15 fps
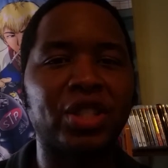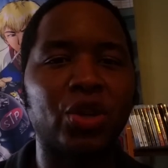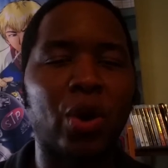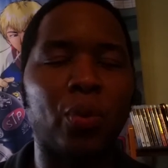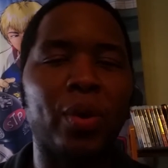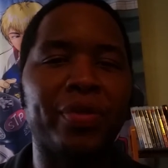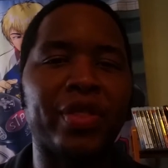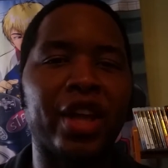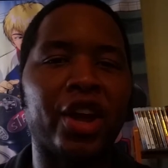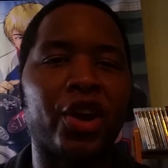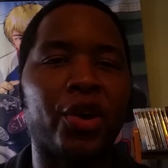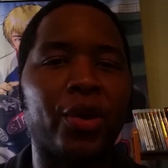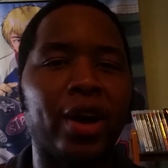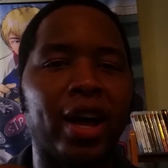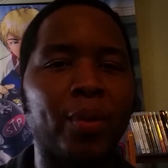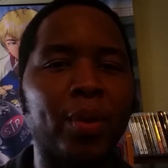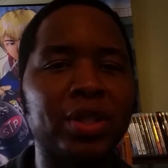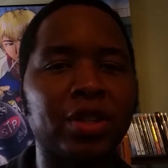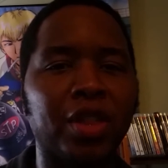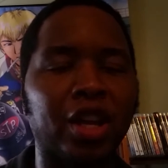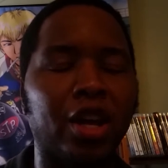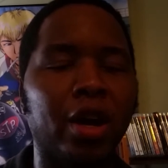So I went there. I went
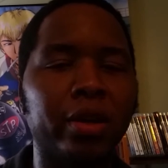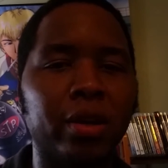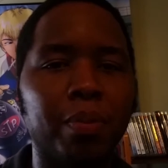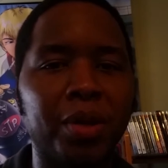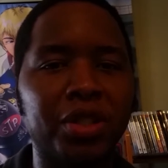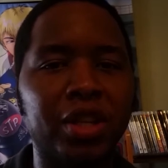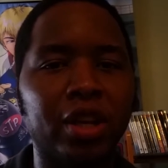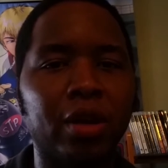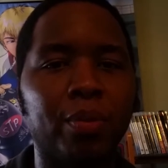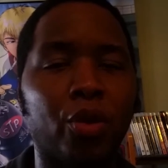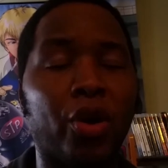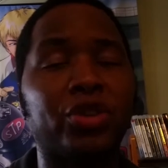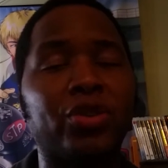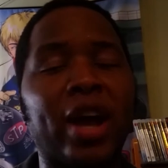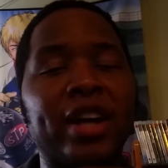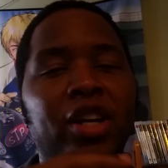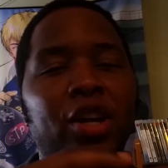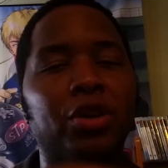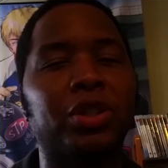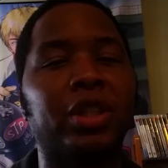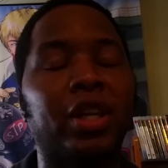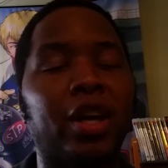to the Gundam Museum, or I tried to
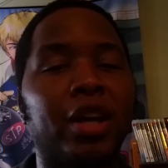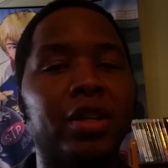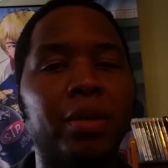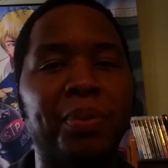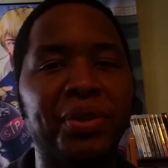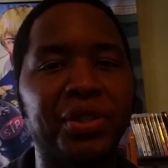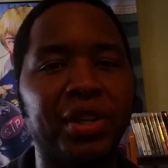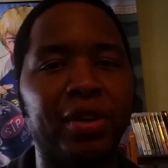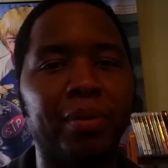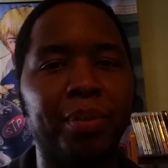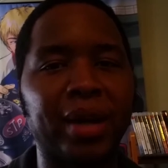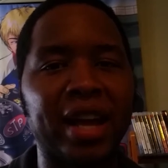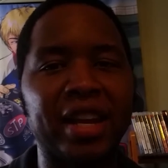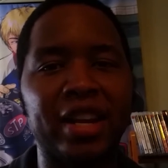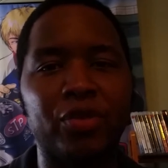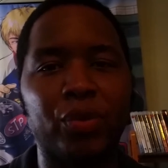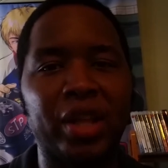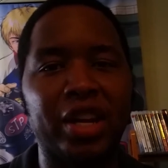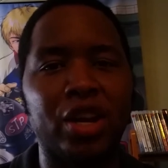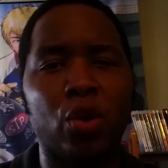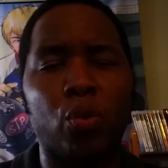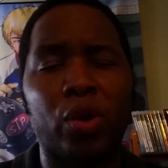go to the Gundam Museum, but I didn't
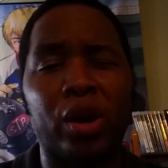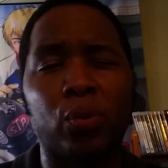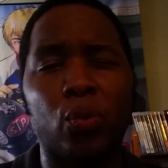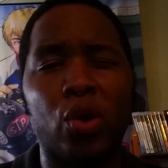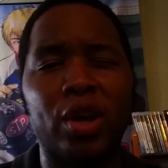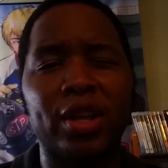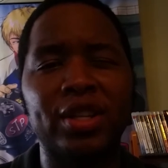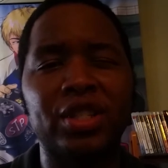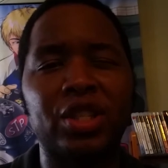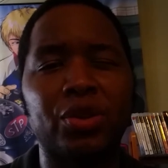really know where it was.